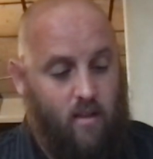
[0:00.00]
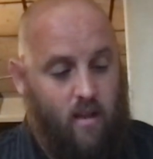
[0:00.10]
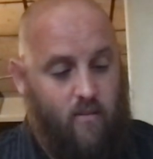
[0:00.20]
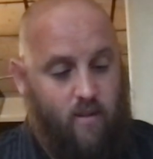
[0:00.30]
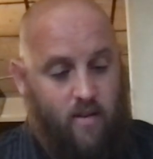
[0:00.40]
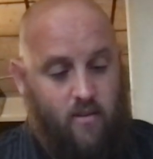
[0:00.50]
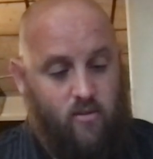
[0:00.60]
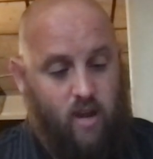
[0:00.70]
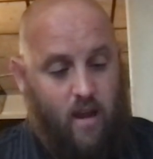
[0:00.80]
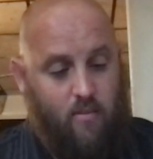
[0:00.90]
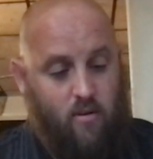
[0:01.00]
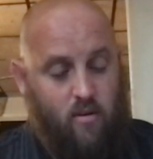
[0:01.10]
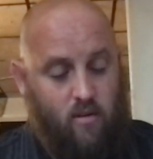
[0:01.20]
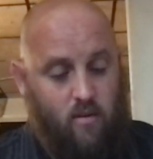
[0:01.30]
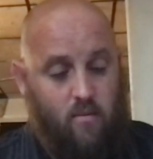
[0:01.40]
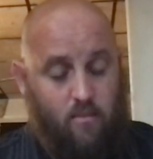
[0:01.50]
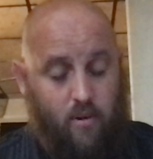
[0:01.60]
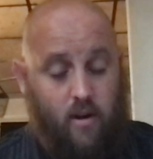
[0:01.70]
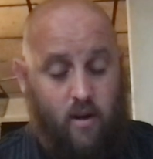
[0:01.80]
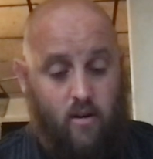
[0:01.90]
I find this chapter
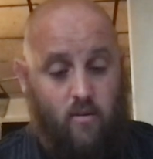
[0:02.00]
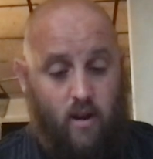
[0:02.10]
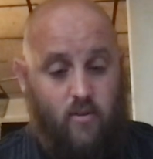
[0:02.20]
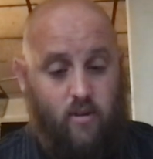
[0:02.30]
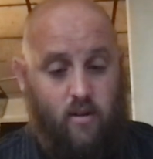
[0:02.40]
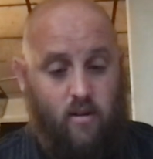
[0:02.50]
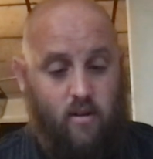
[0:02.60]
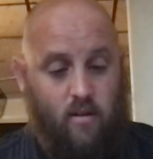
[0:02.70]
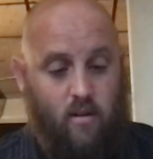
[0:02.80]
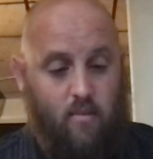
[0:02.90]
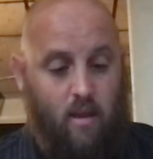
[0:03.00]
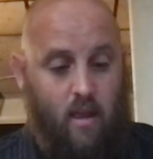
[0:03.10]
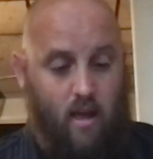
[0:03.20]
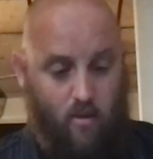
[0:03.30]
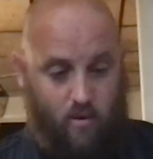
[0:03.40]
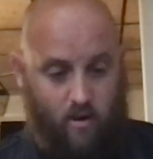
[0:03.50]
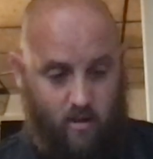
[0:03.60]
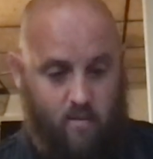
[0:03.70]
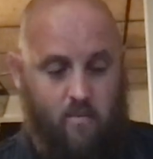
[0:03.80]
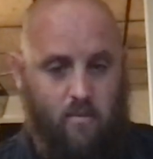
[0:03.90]
pretty interesting about how we're to
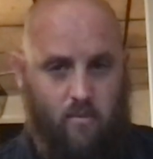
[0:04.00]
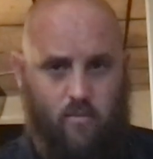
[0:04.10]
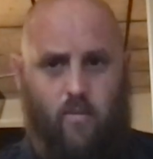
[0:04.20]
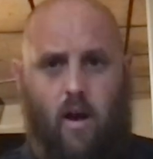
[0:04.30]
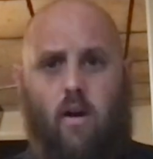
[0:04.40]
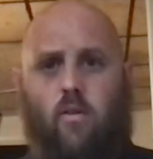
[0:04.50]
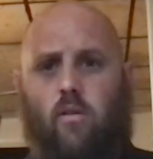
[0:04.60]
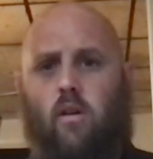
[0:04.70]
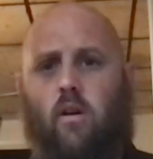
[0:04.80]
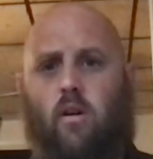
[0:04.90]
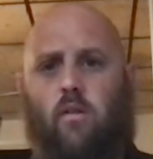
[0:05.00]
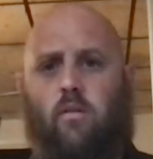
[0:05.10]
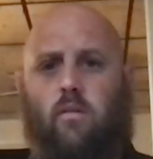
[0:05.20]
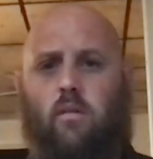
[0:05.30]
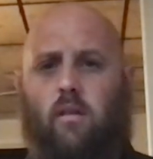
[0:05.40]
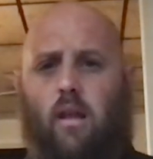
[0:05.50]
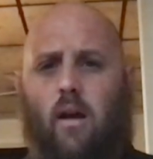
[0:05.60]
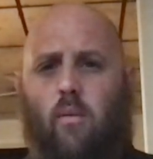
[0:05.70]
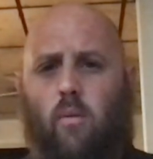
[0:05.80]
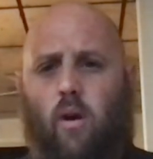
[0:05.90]
follow the law,
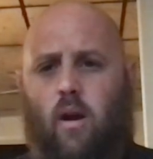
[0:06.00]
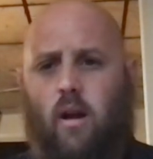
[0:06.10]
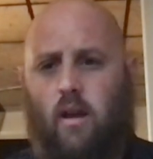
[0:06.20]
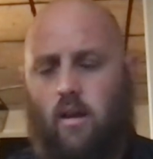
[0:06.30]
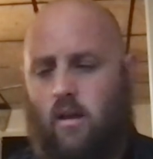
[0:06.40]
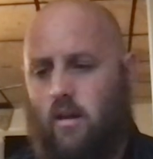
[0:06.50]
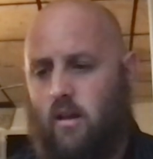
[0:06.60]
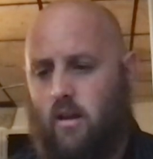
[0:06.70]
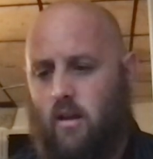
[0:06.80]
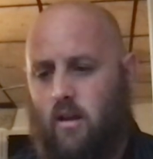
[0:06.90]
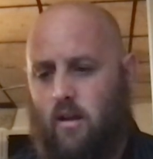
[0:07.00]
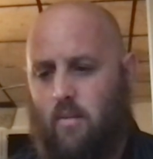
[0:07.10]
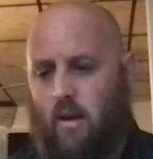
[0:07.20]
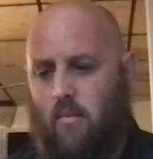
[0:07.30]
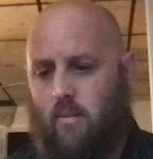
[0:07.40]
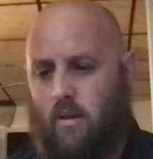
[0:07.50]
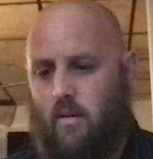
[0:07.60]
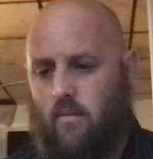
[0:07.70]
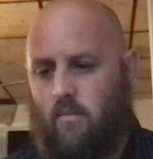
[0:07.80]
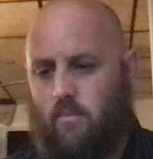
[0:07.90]
not worry about
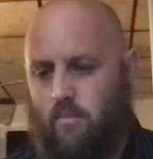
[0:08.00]
being,